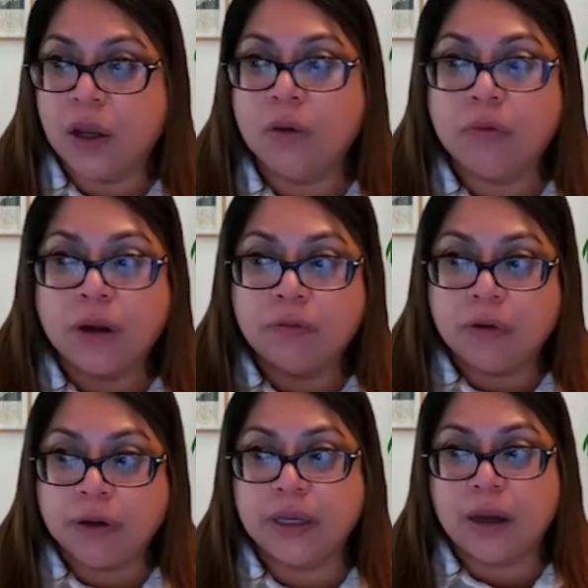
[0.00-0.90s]
when
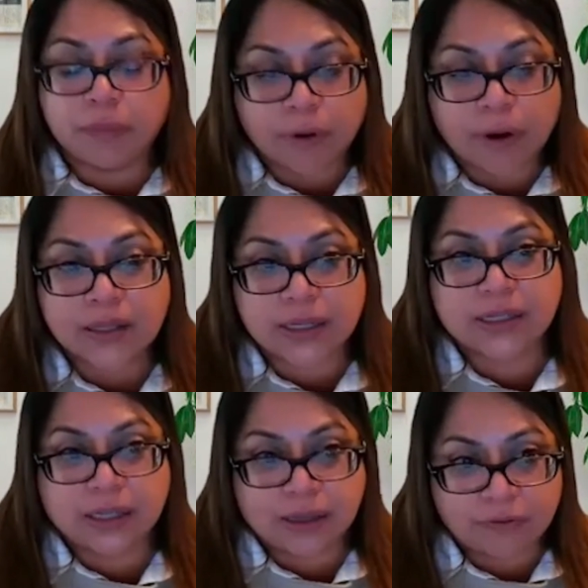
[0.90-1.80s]
working on
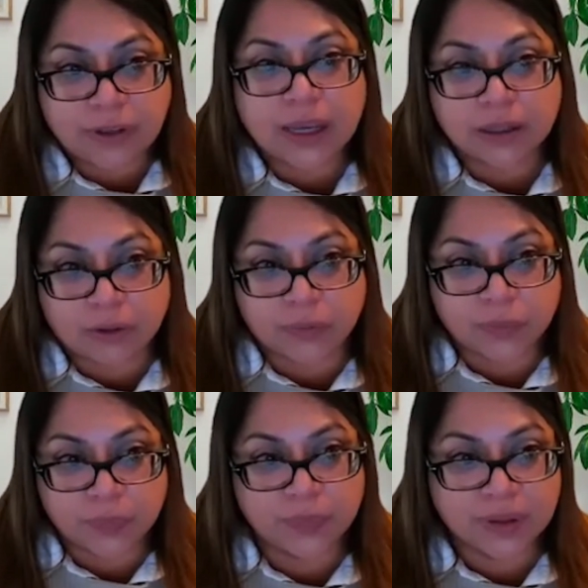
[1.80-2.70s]
processing a VA loan?
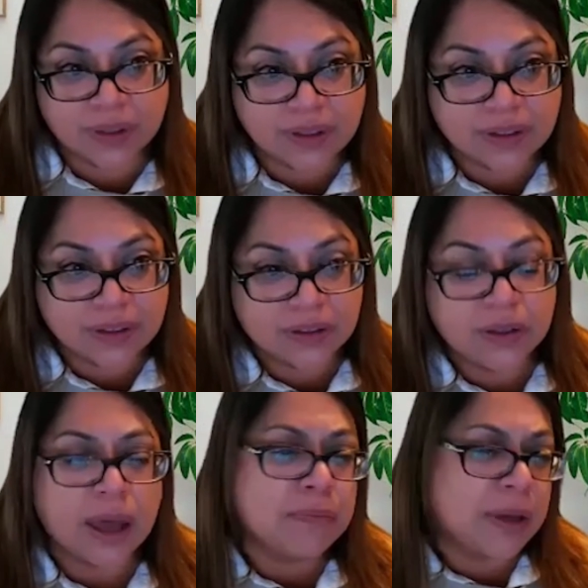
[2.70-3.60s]
You
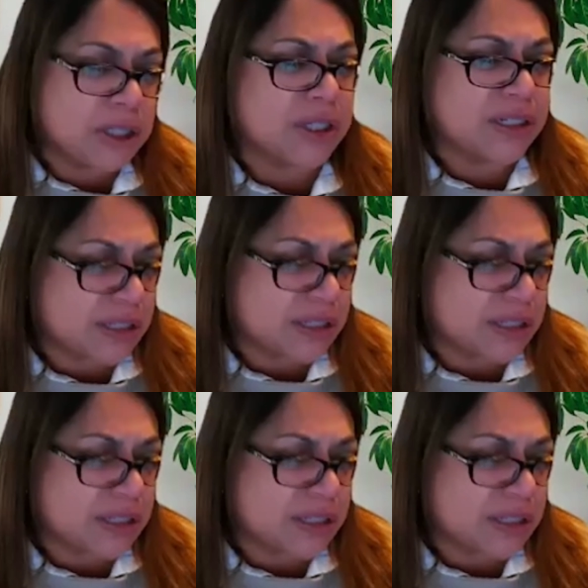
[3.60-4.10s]
have mentioned